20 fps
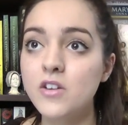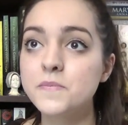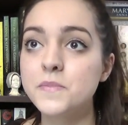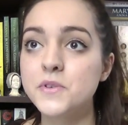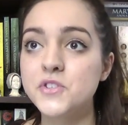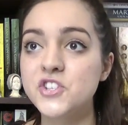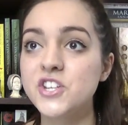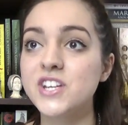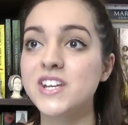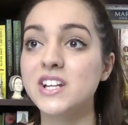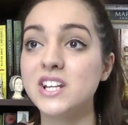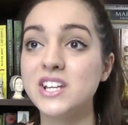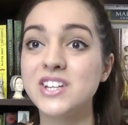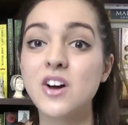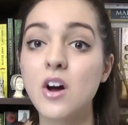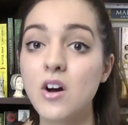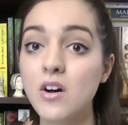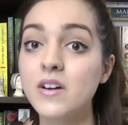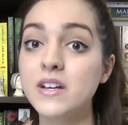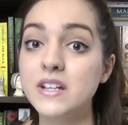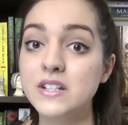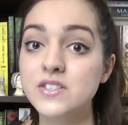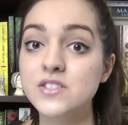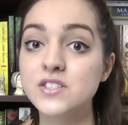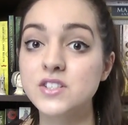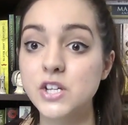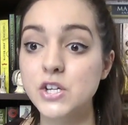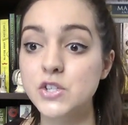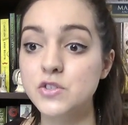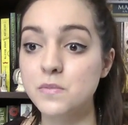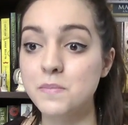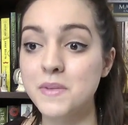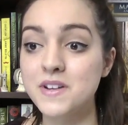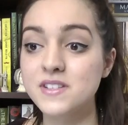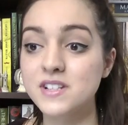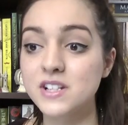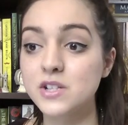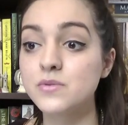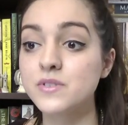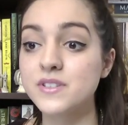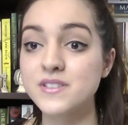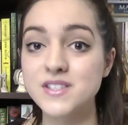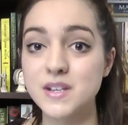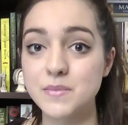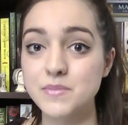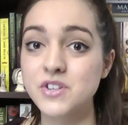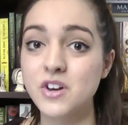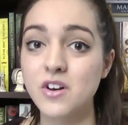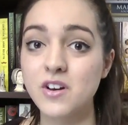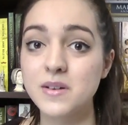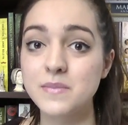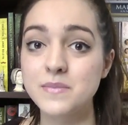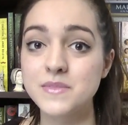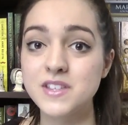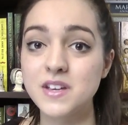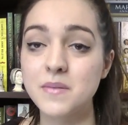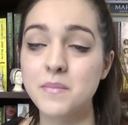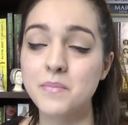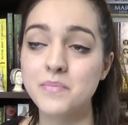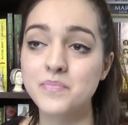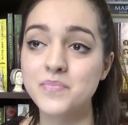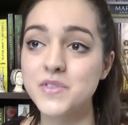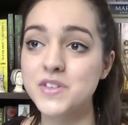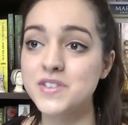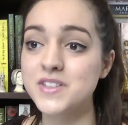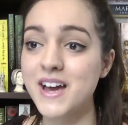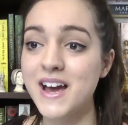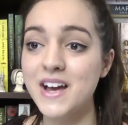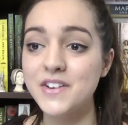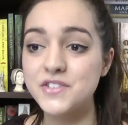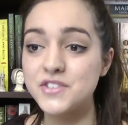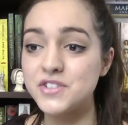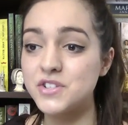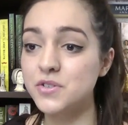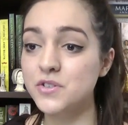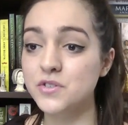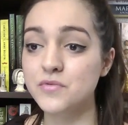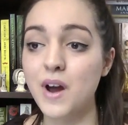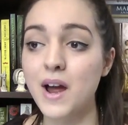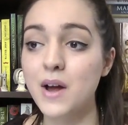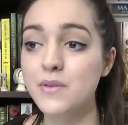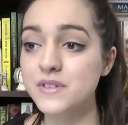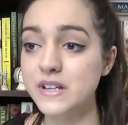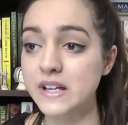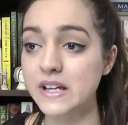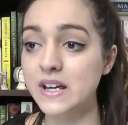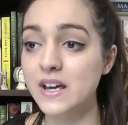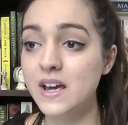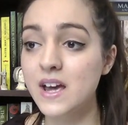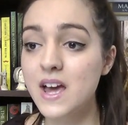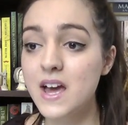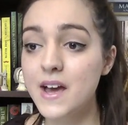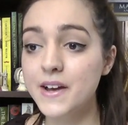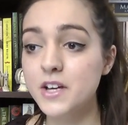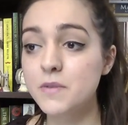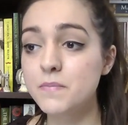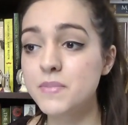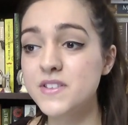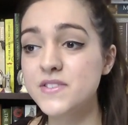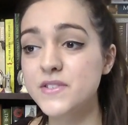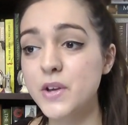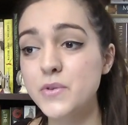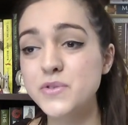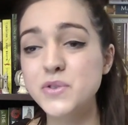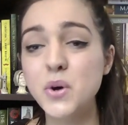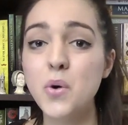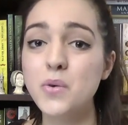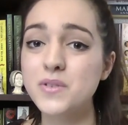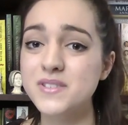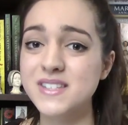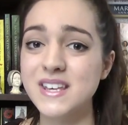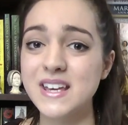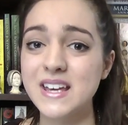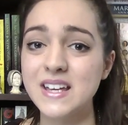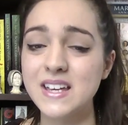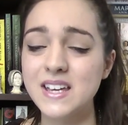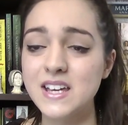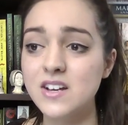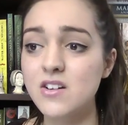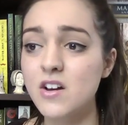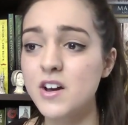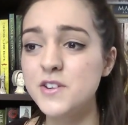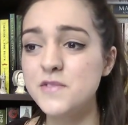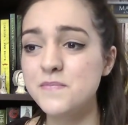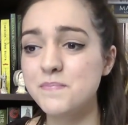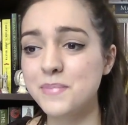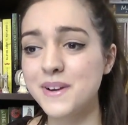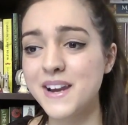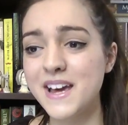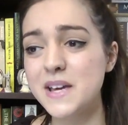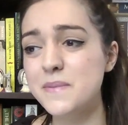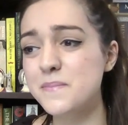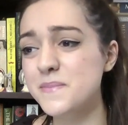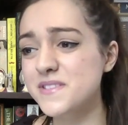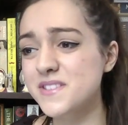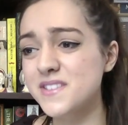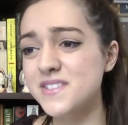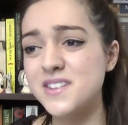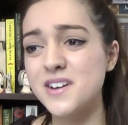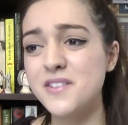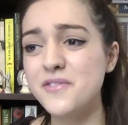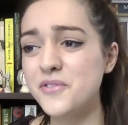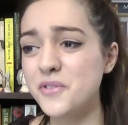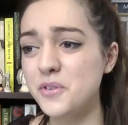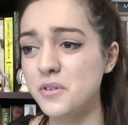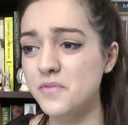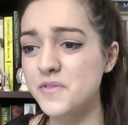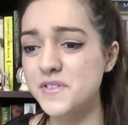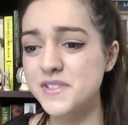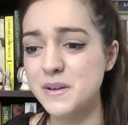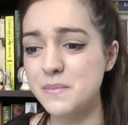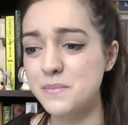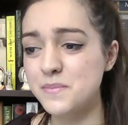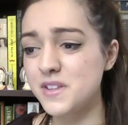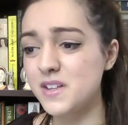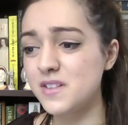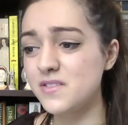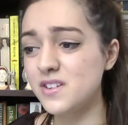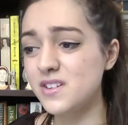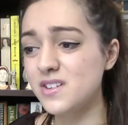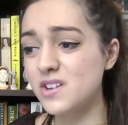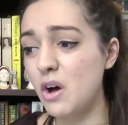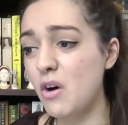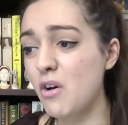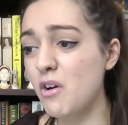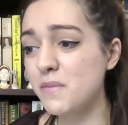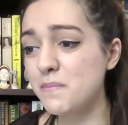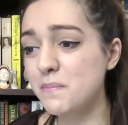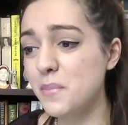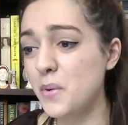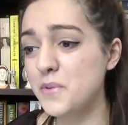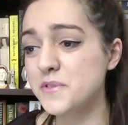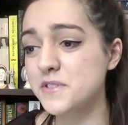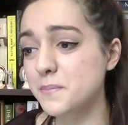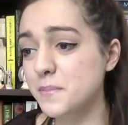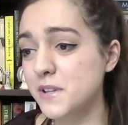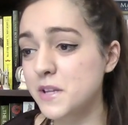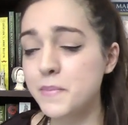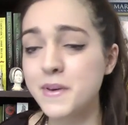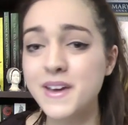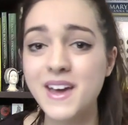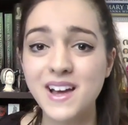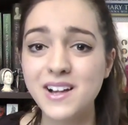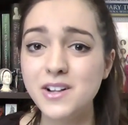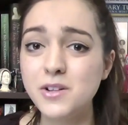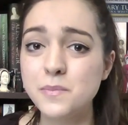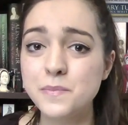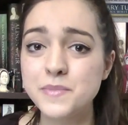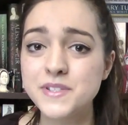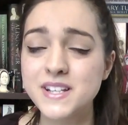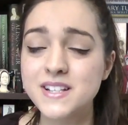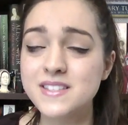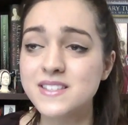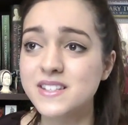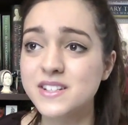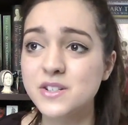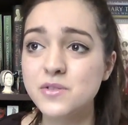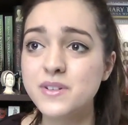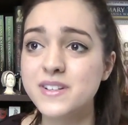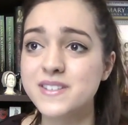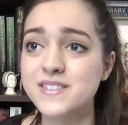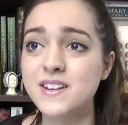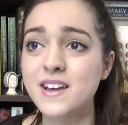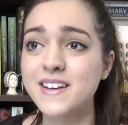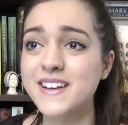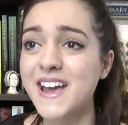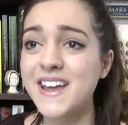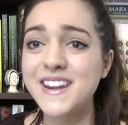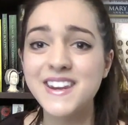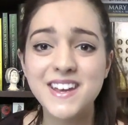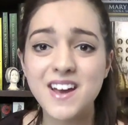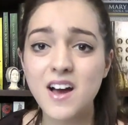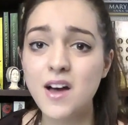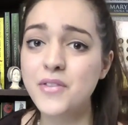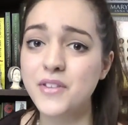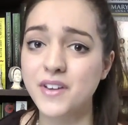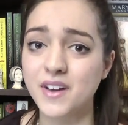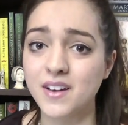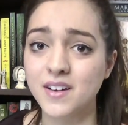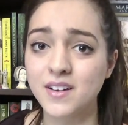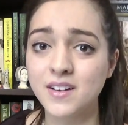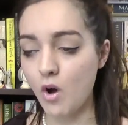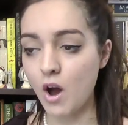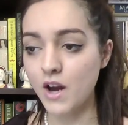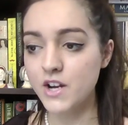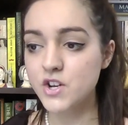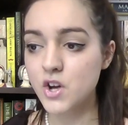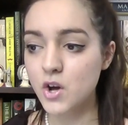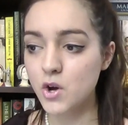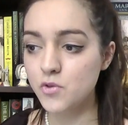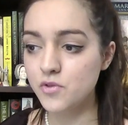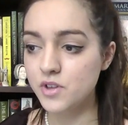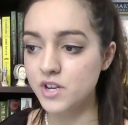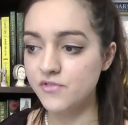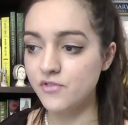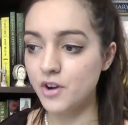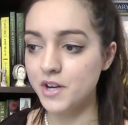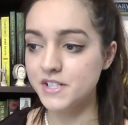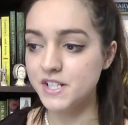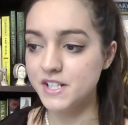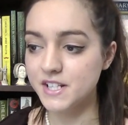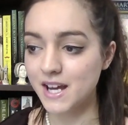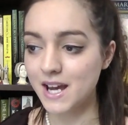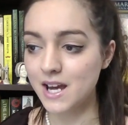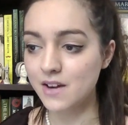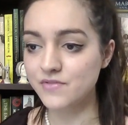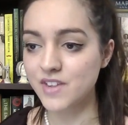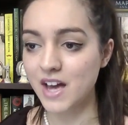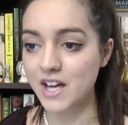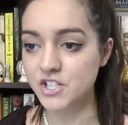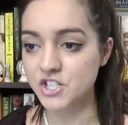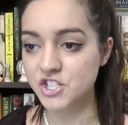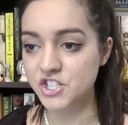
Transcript: particularly kind to those with mental illness sometimes. The attitude around it can be so toxic. It kind of blames the sufferer for something that can't possibly be helped. It's an illness like any other. I know that if I didn't have that